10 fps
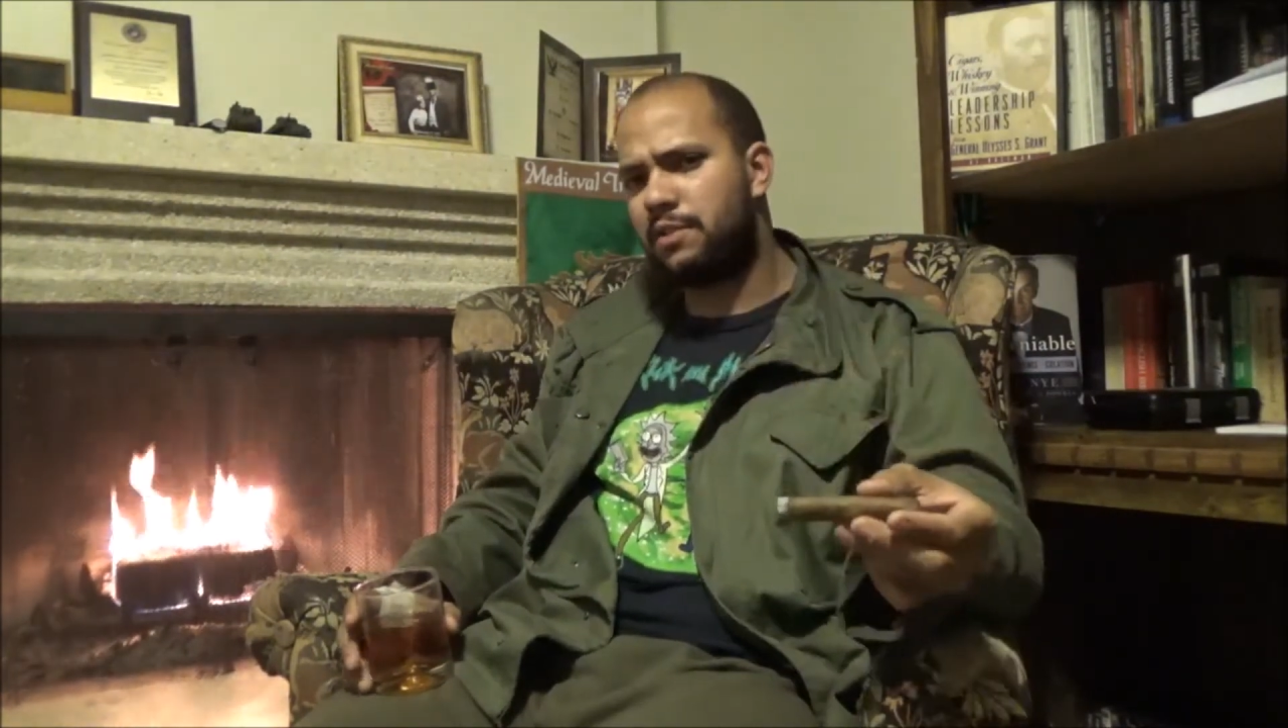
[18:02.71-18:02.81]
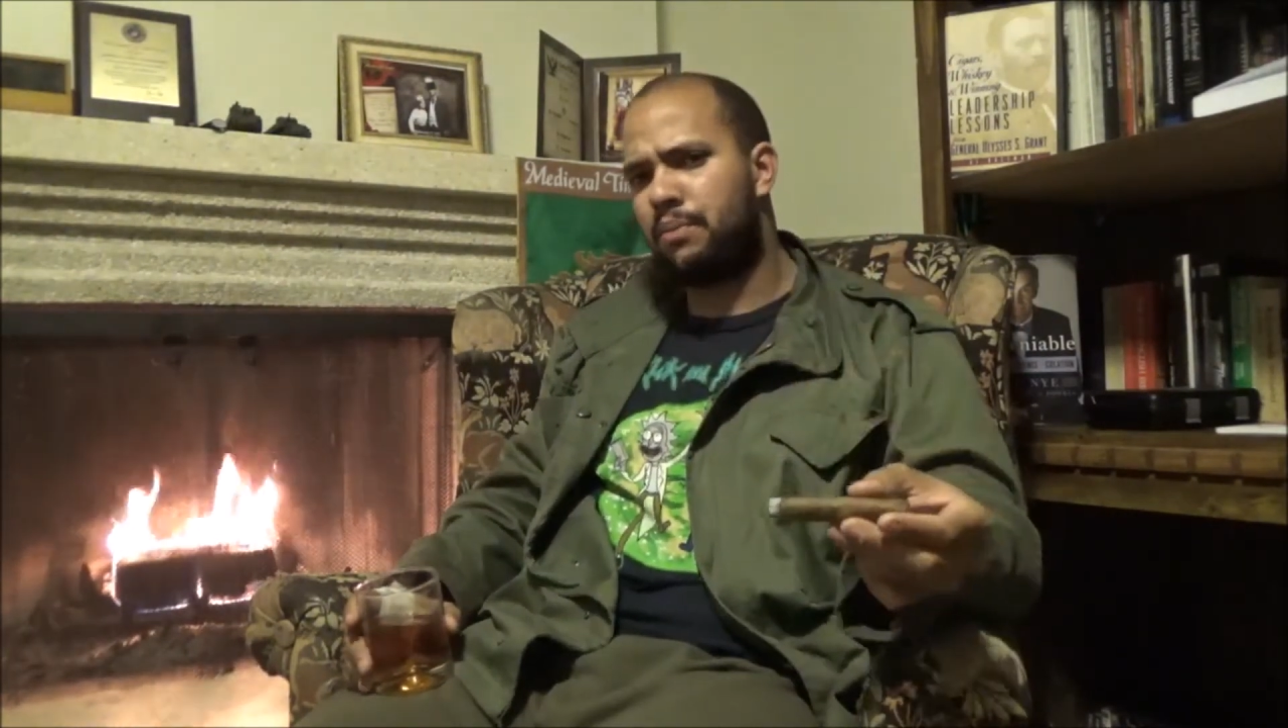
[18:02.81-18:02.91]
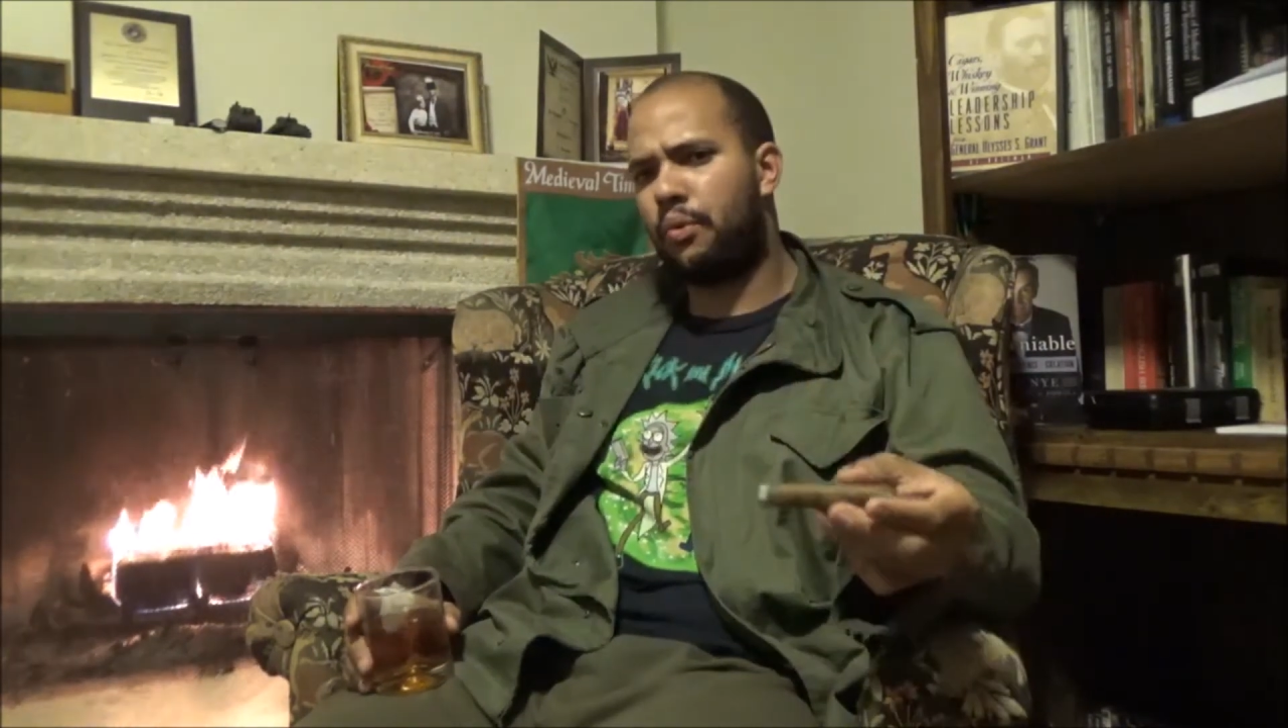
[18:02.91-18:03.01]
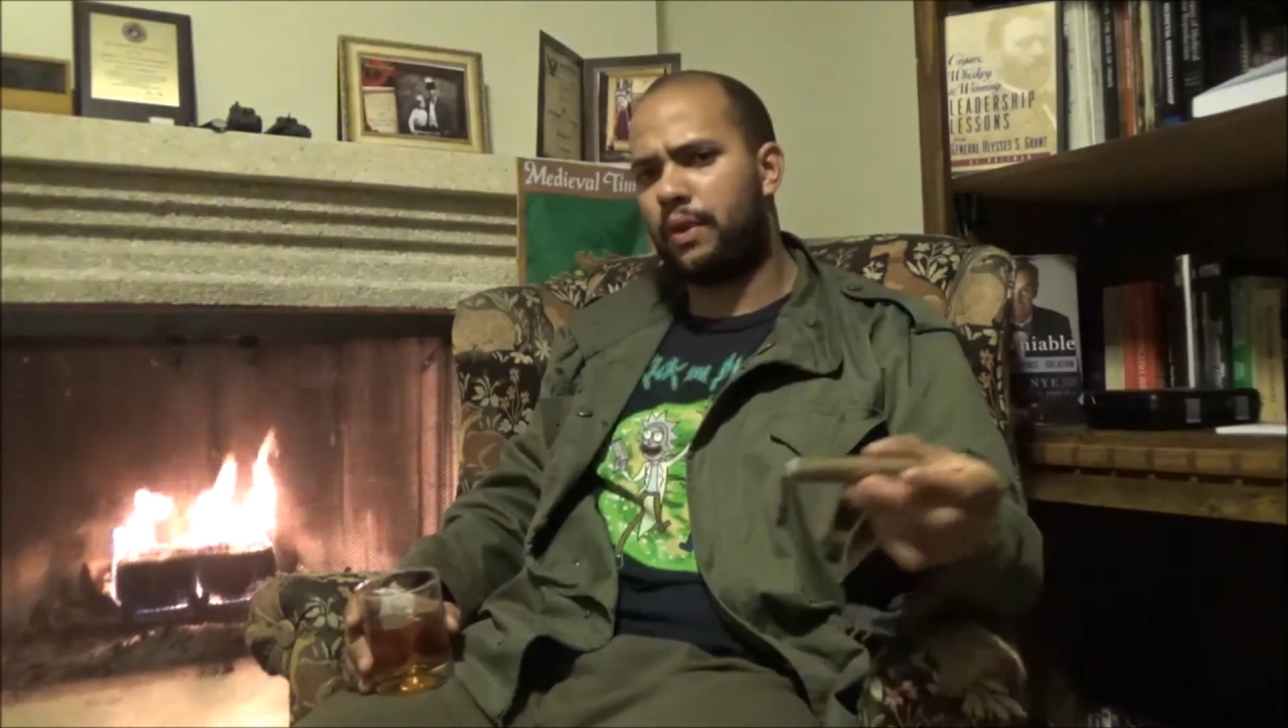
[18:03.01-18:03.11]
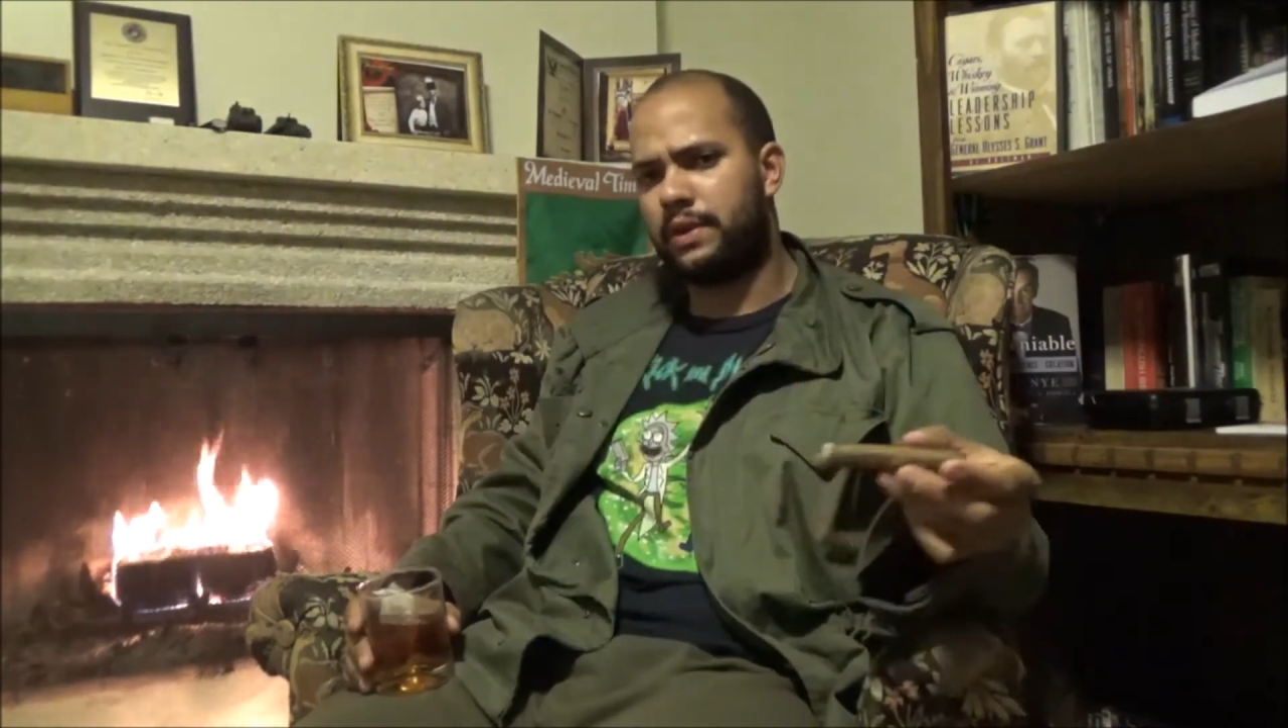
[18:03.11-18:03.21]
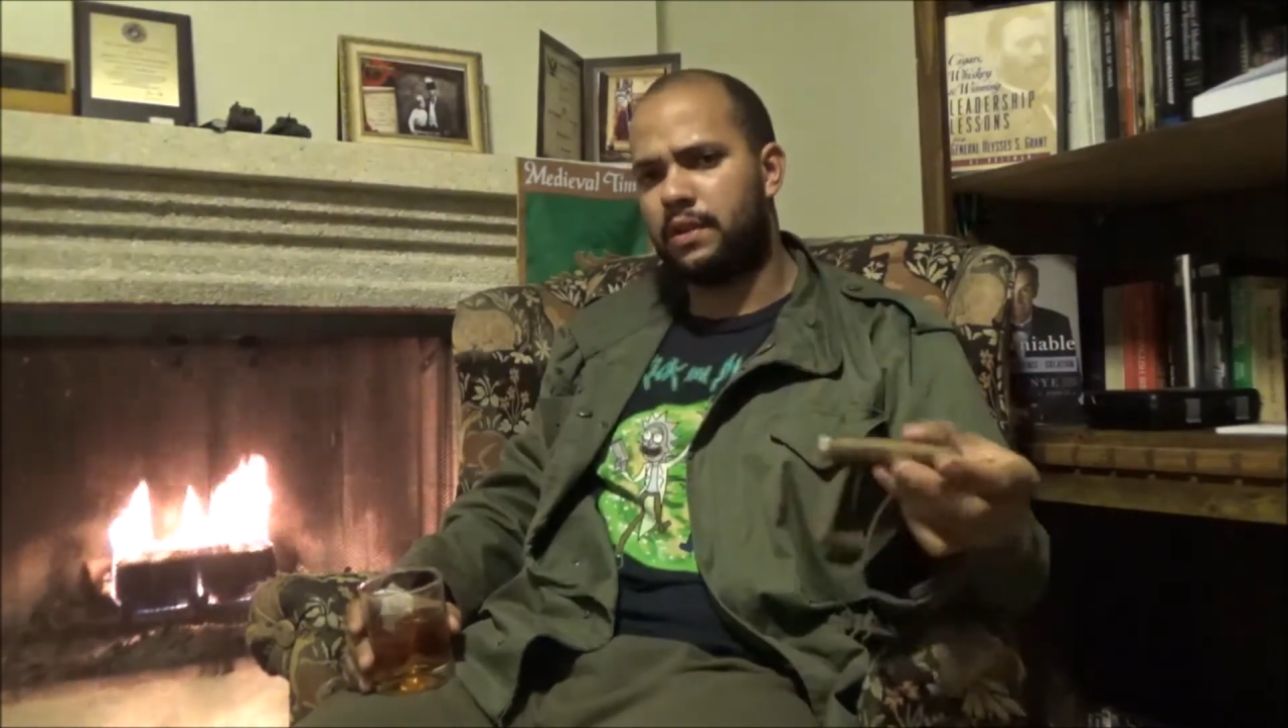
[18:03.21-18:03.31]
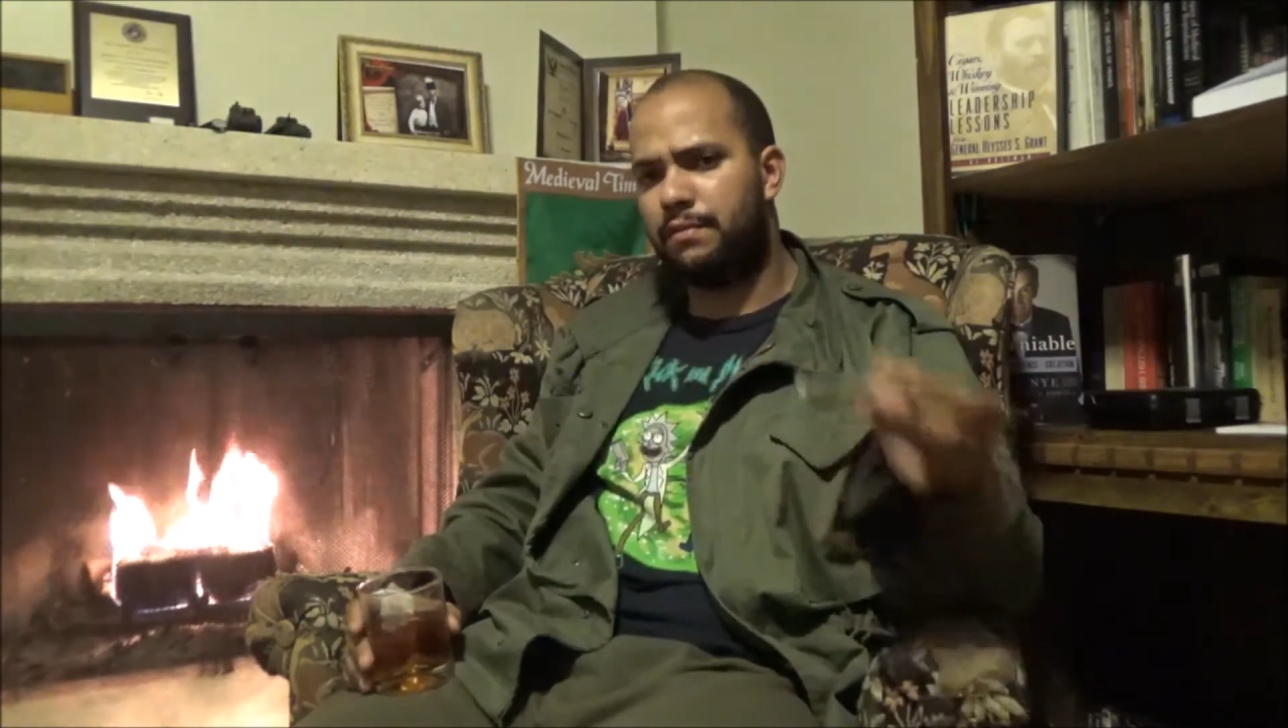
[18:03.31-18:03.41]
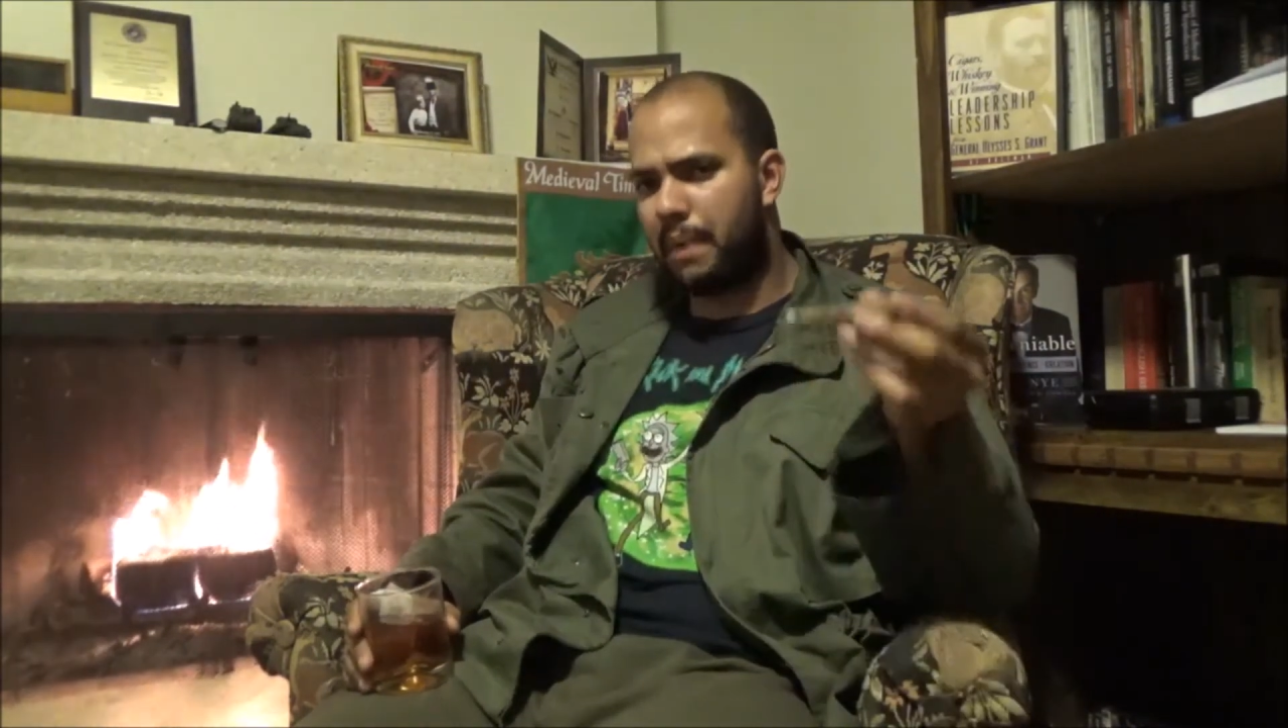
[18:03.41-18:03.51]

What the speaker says: the point of